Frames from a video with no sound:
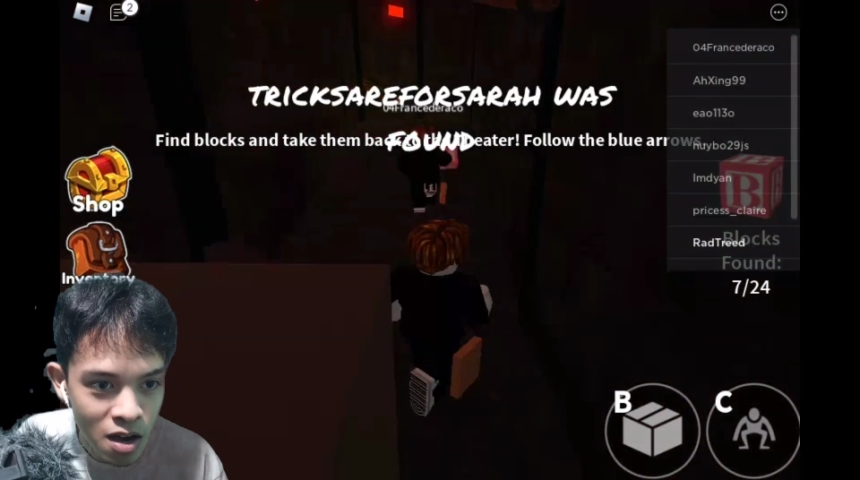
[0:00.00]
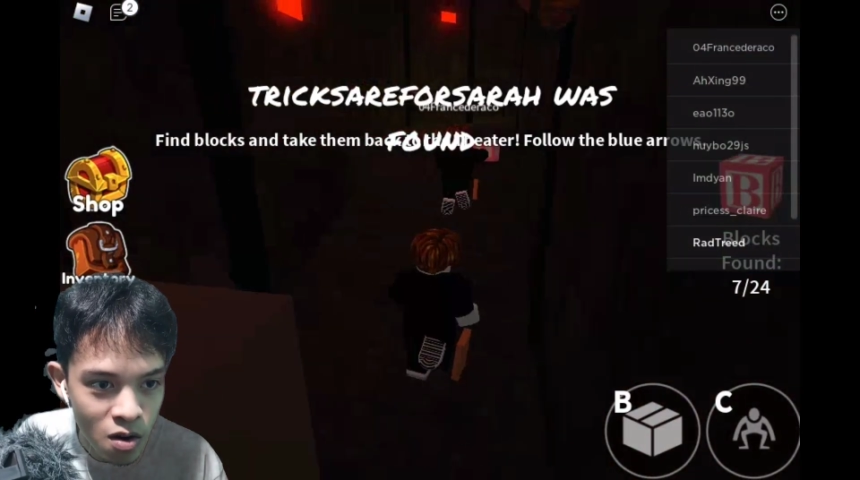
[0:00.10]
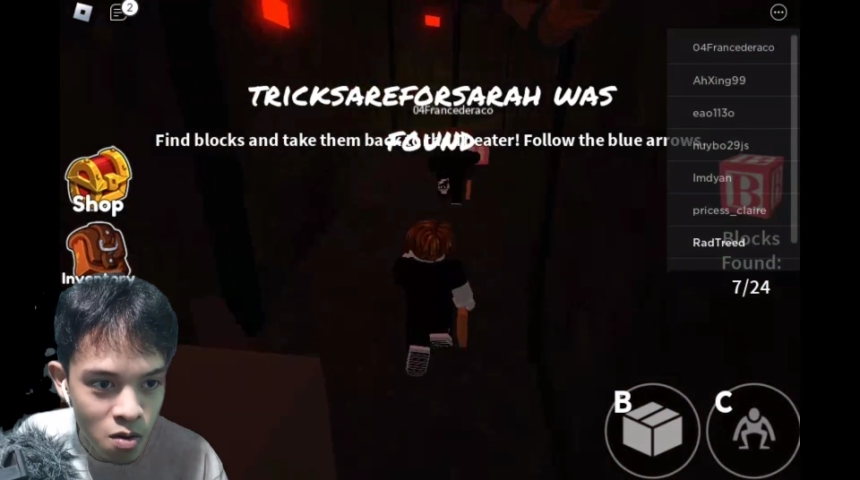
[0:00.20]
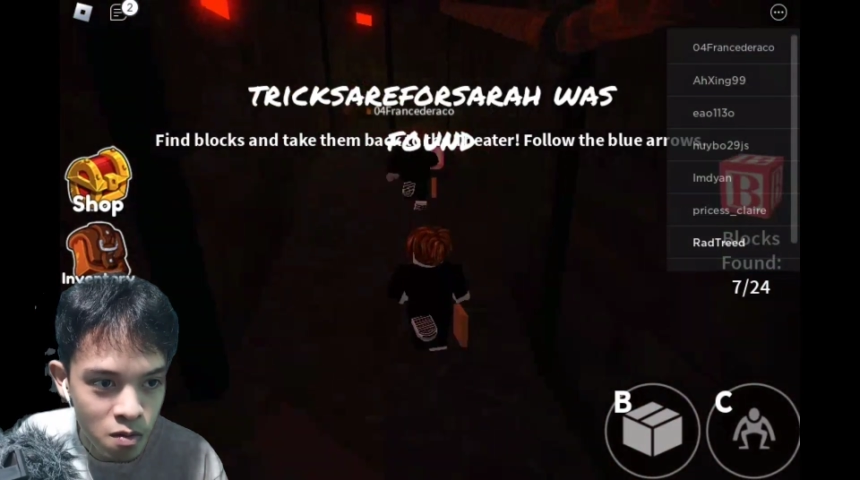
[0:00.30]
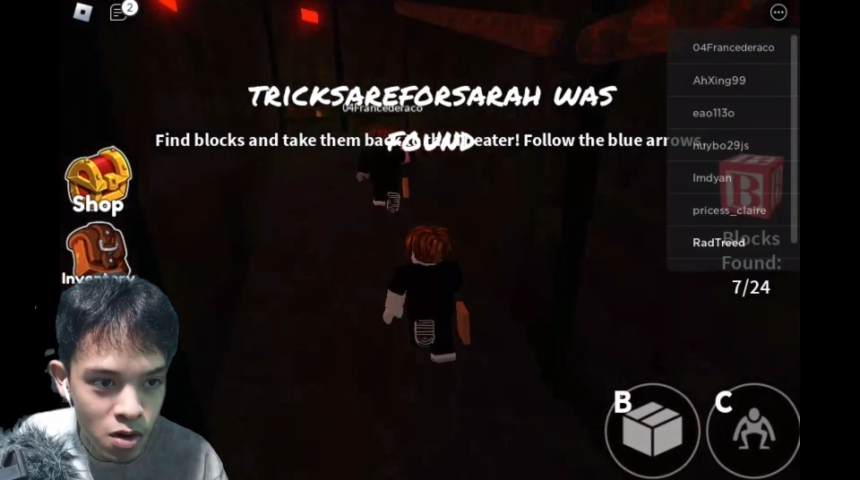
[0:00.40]

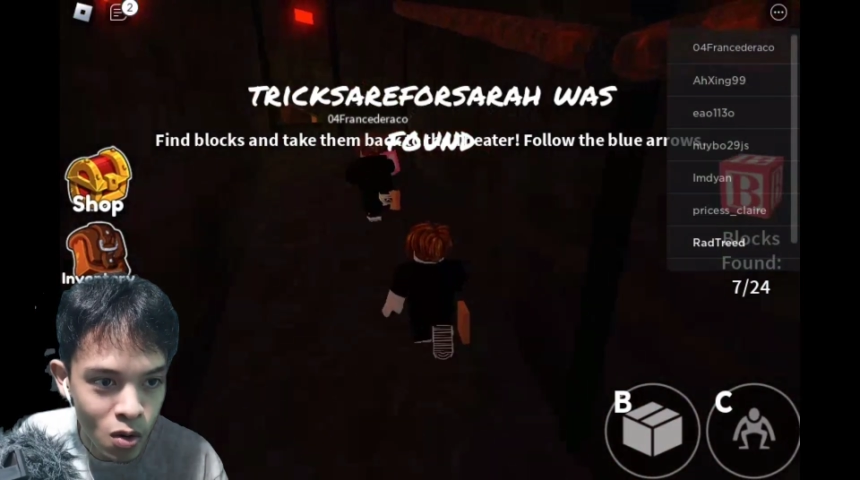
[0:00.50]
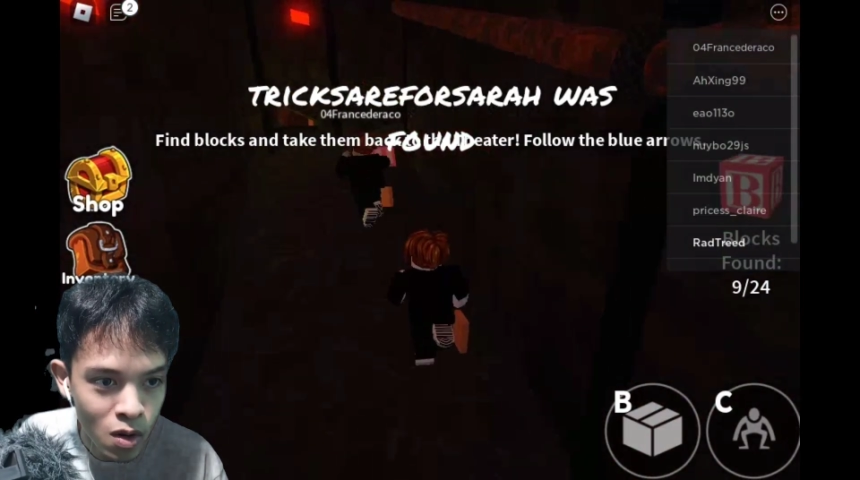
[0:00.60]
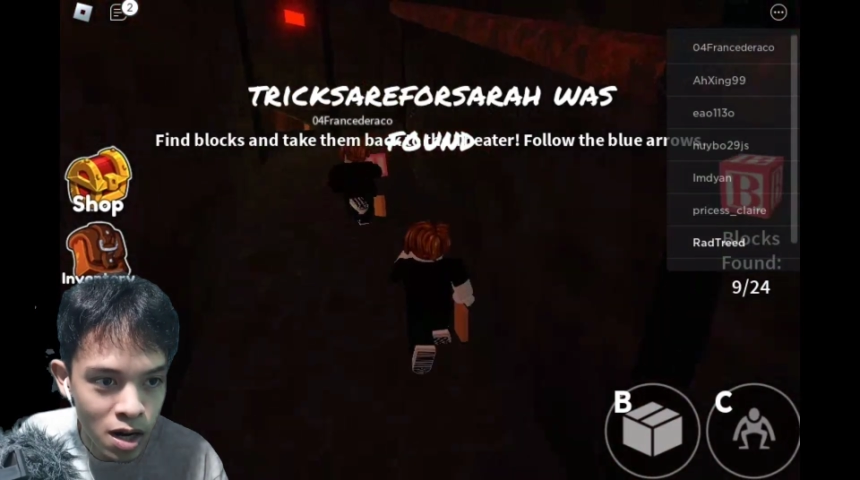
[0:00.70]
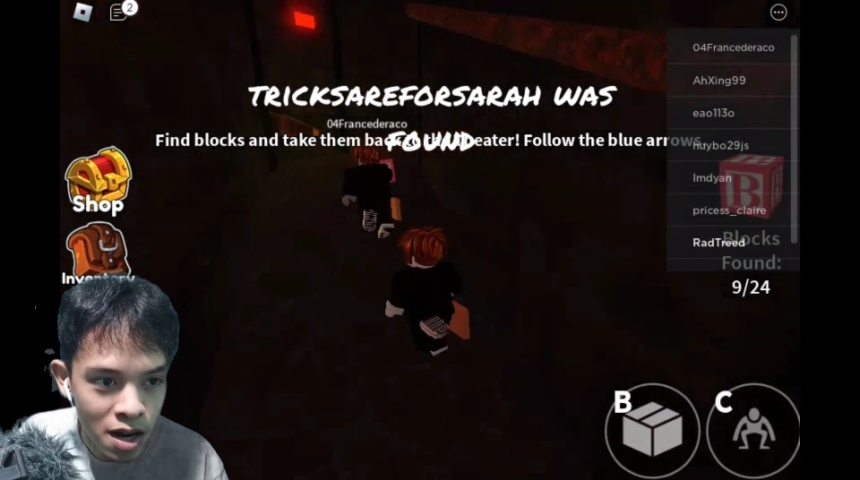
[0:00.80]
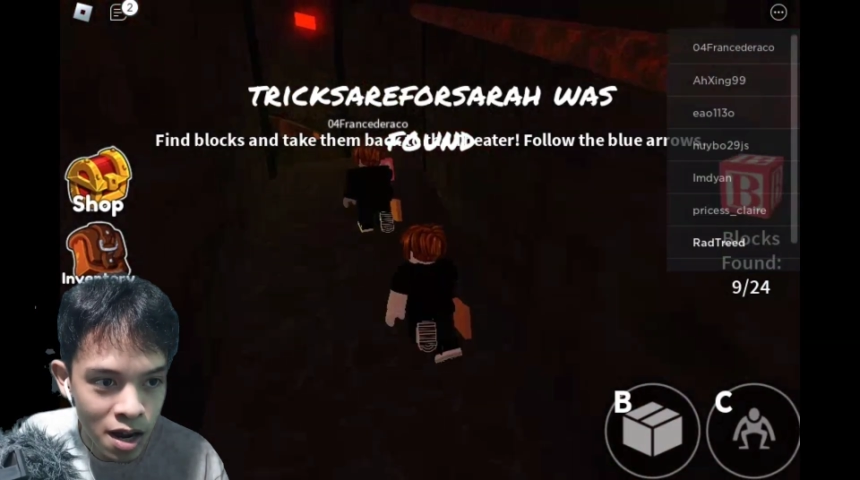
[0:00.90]
Oh no.
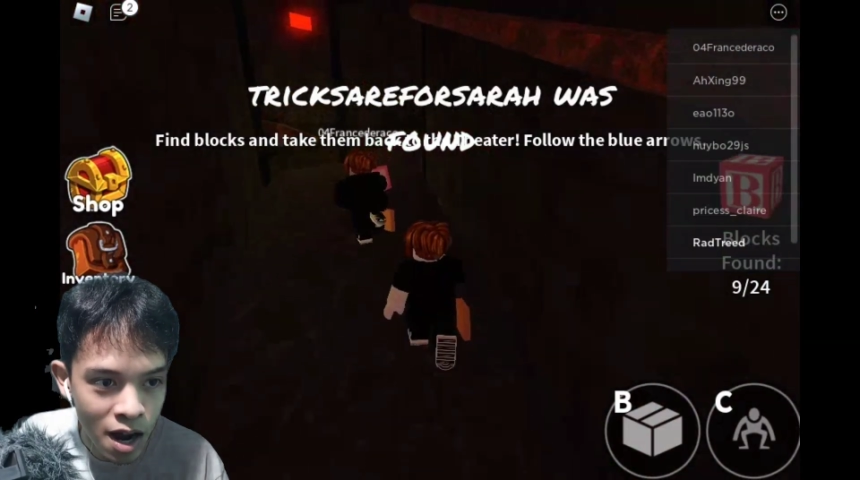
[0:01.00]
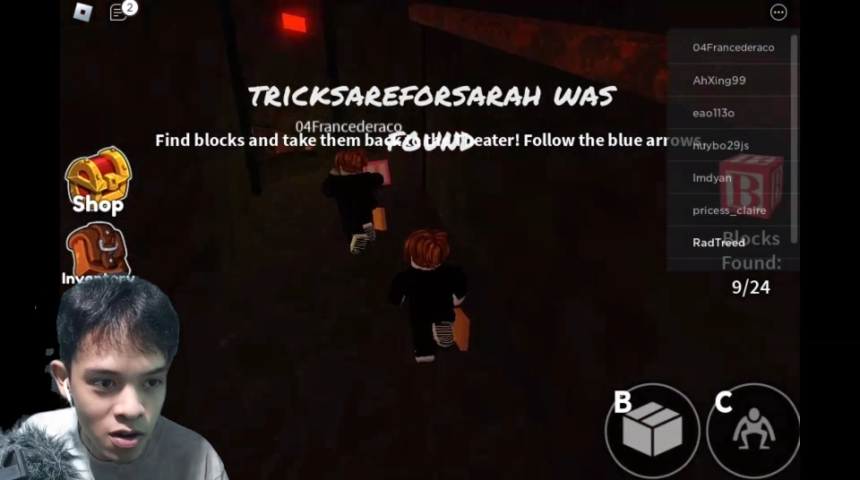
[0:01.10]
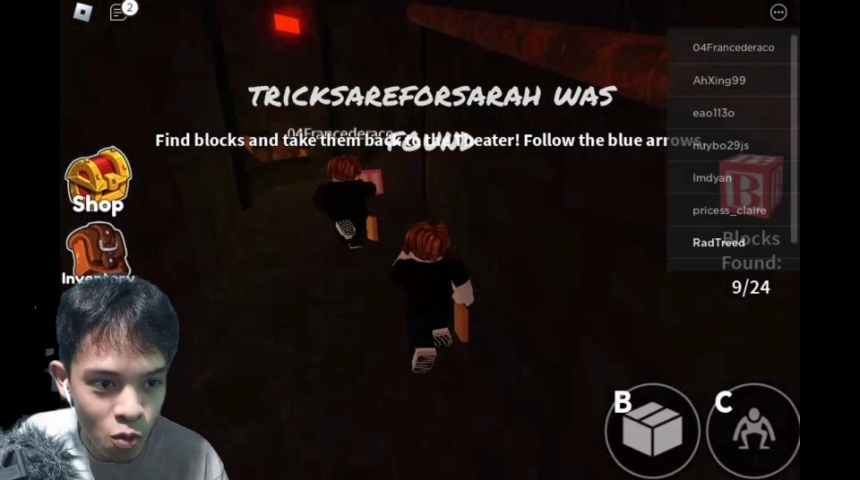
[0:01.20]
I